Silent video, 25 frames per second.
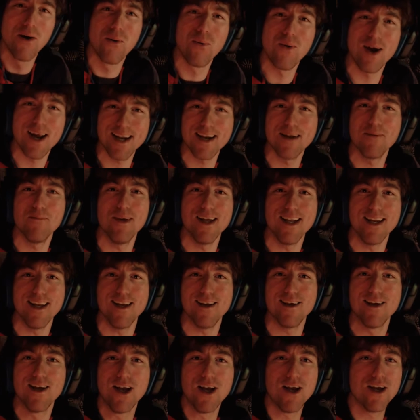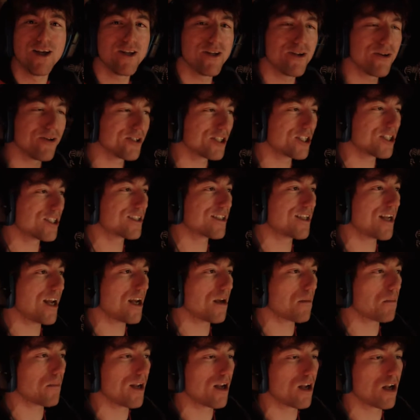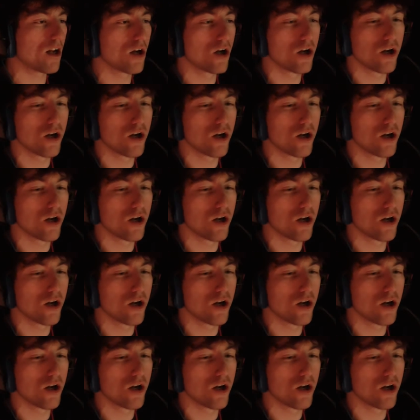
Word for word: Wait a minute. You don't just take me.